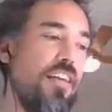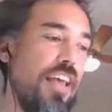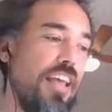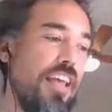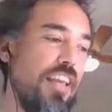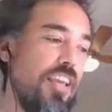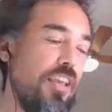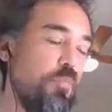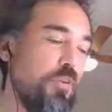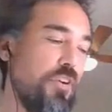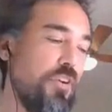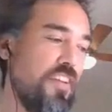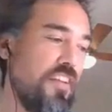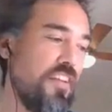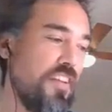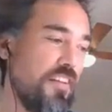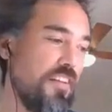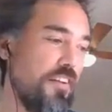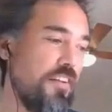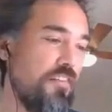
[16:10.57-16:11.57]
any
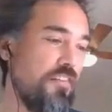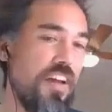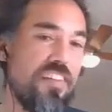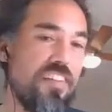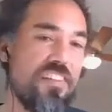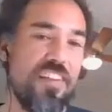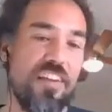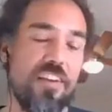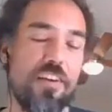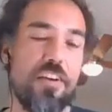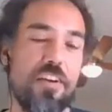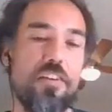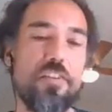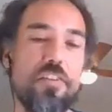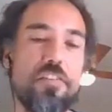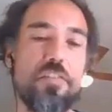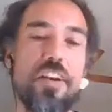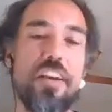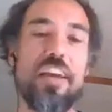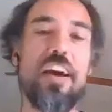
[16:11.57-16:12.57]
particular device that your code
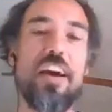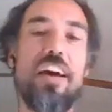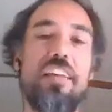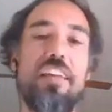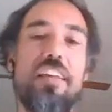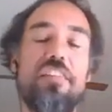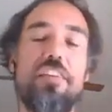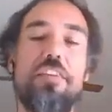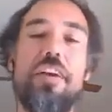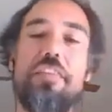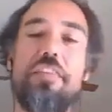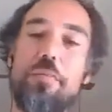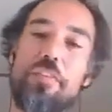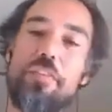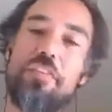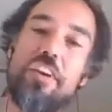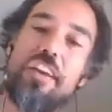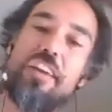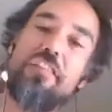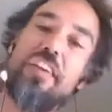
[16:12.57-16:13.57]
is running on, and so you have to
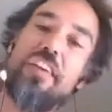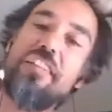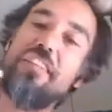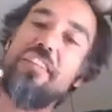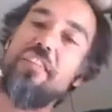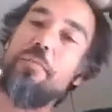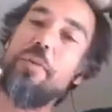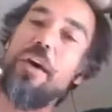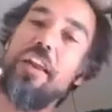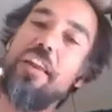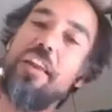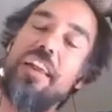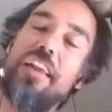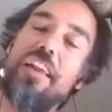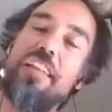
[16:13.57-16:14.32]
be very defensive about it.